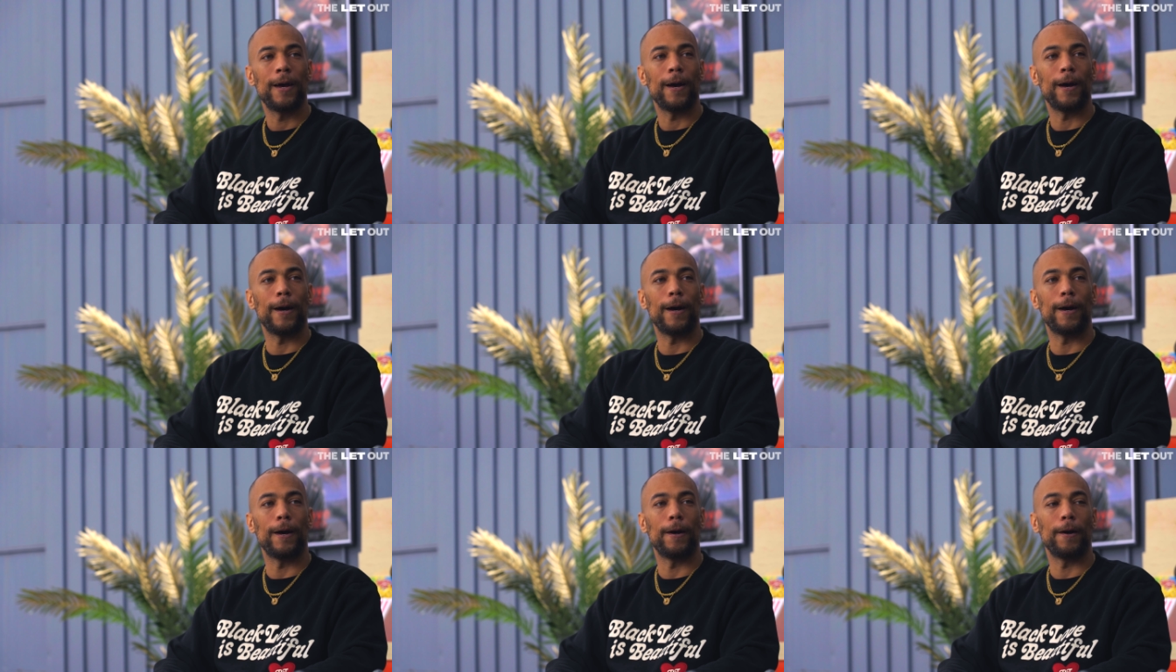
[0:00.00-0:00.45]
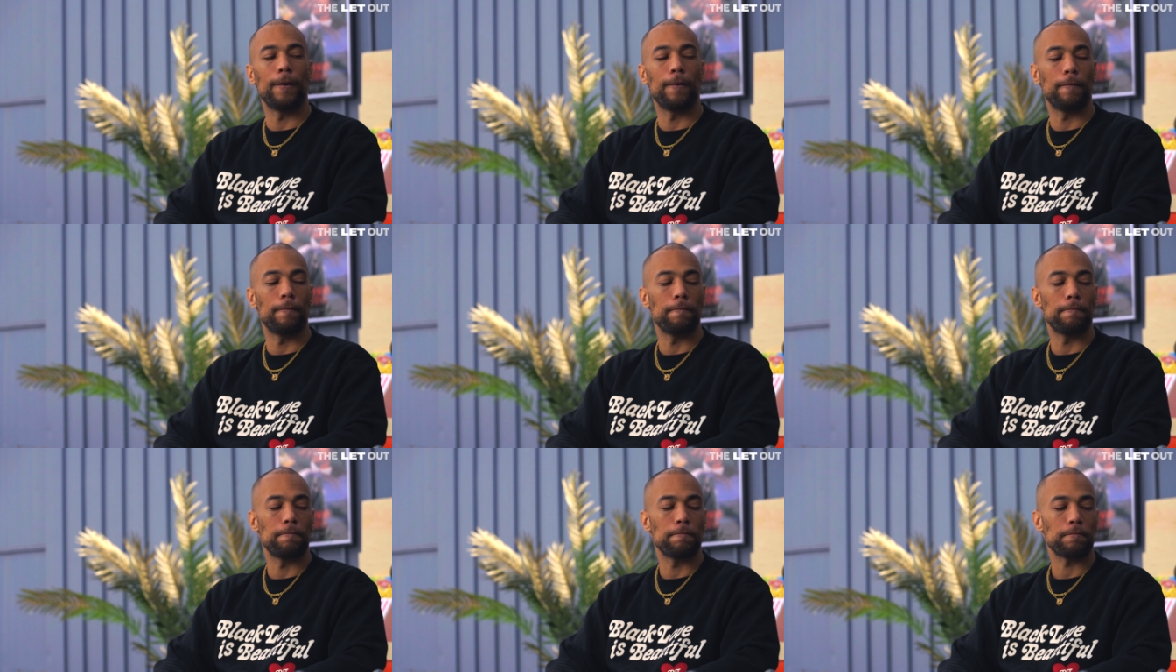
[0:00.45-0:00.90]

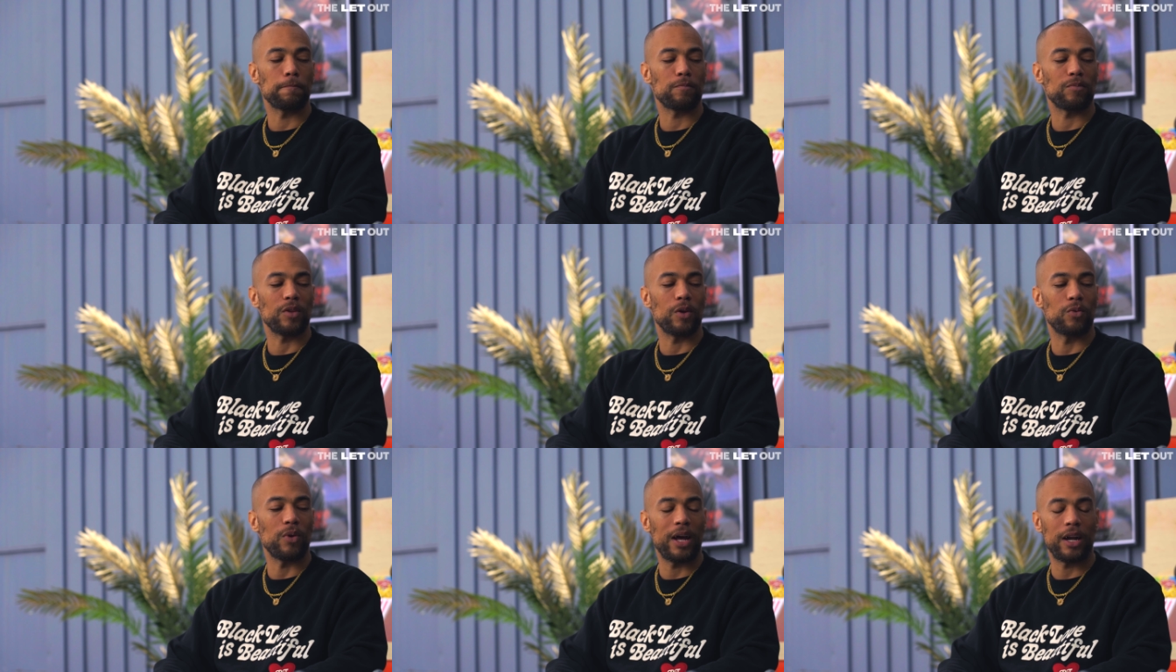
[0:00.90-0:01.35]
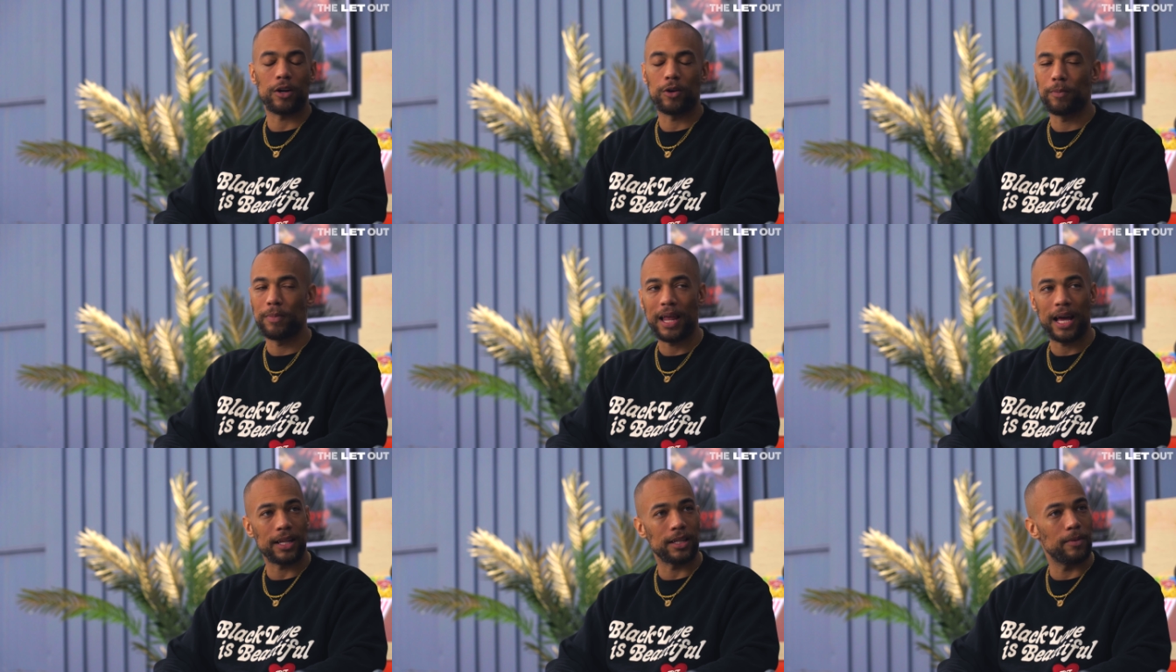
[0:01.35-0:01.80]
um, radical
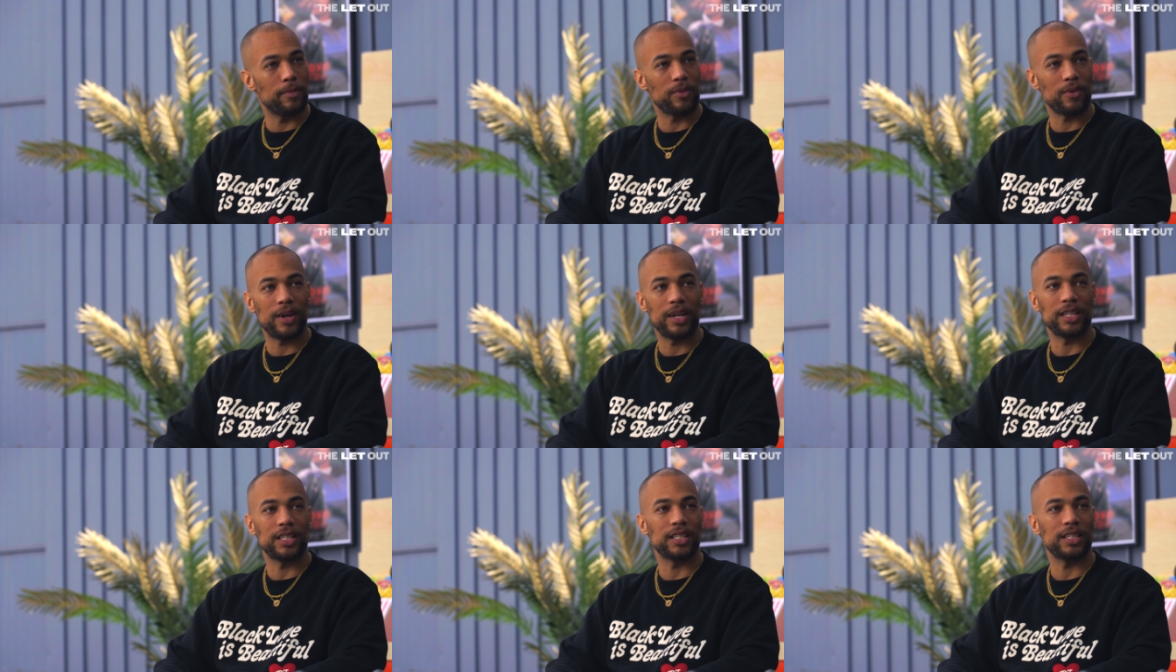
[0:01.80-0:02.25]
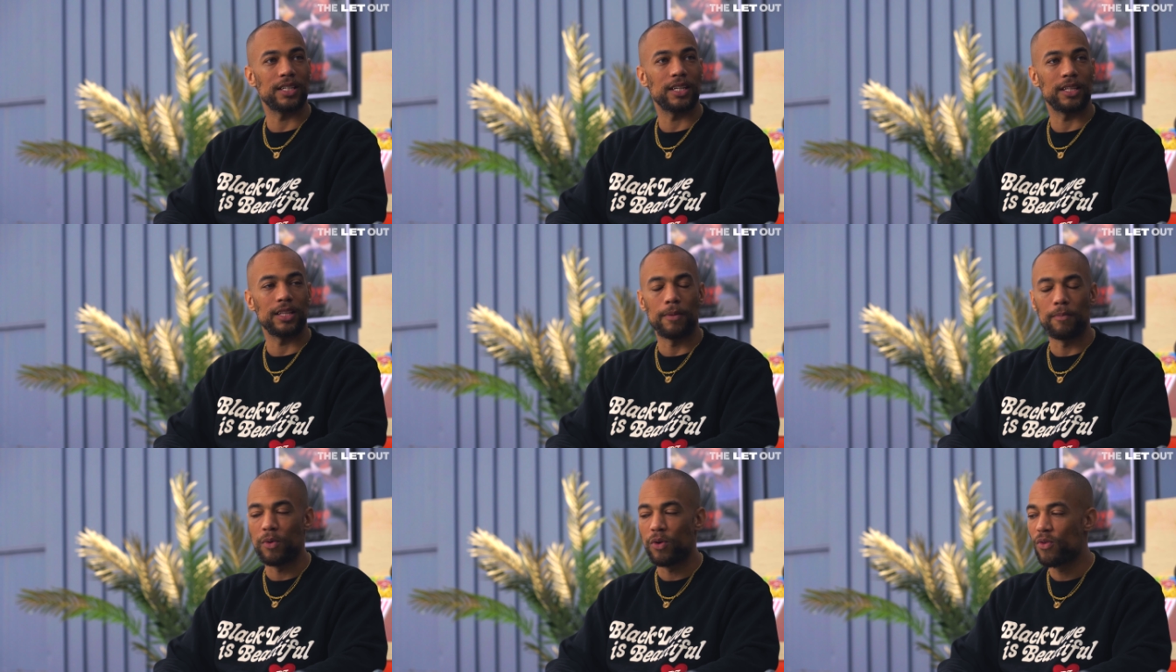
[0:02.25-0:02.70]
black liberation
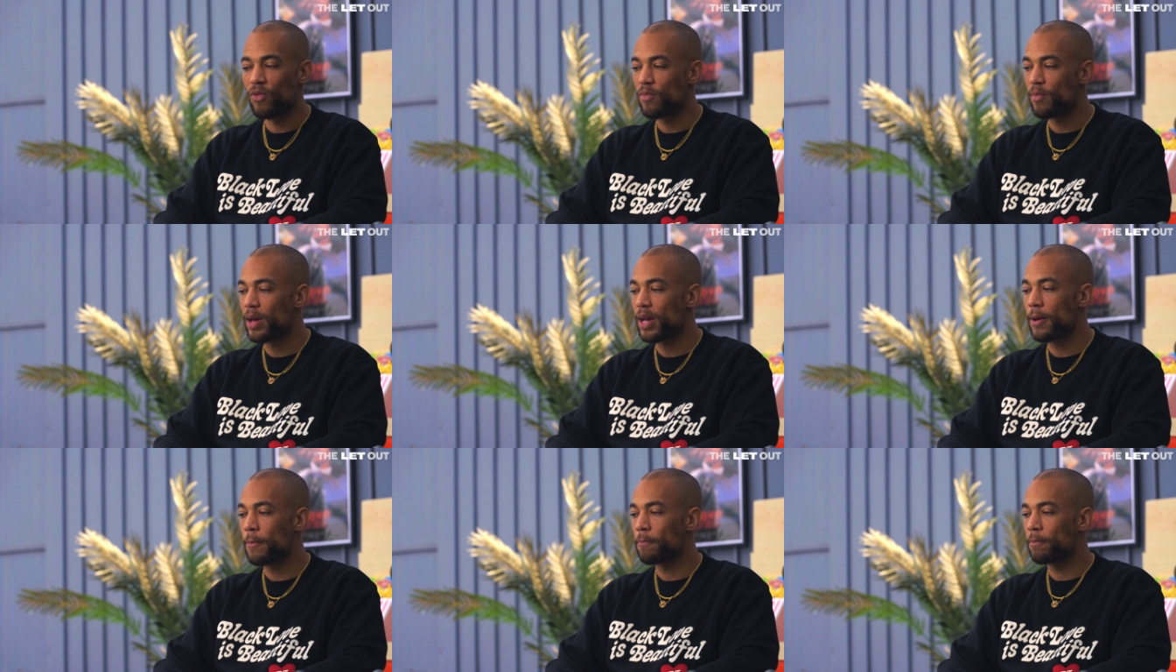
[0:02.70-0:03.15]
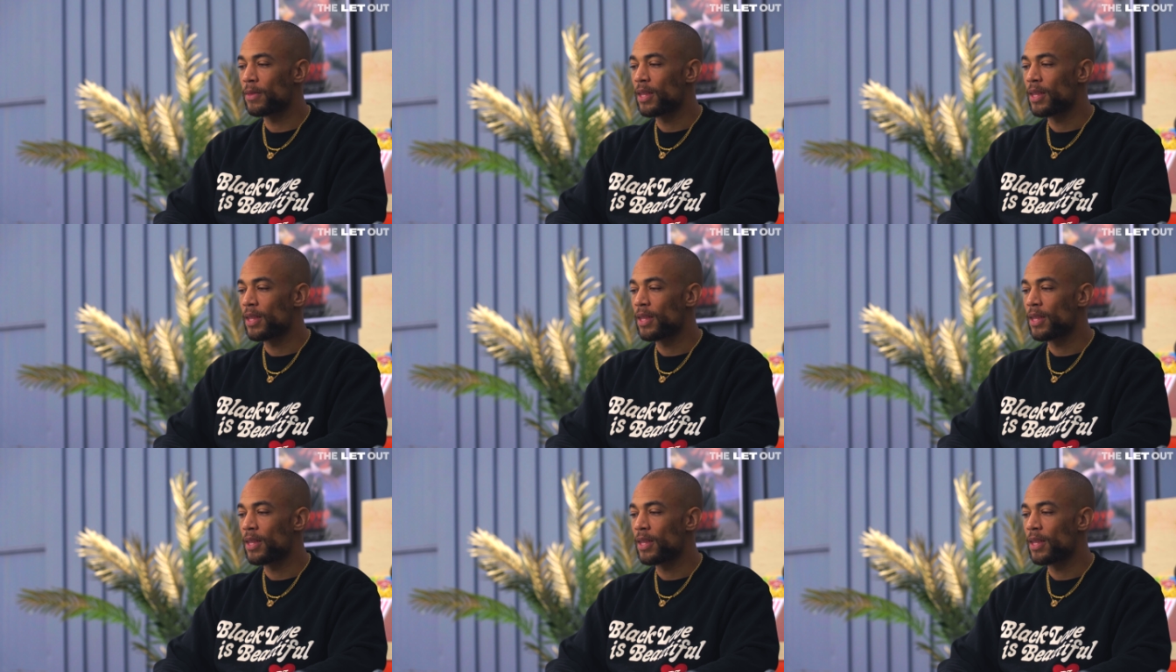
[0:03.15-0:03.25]
and the movement.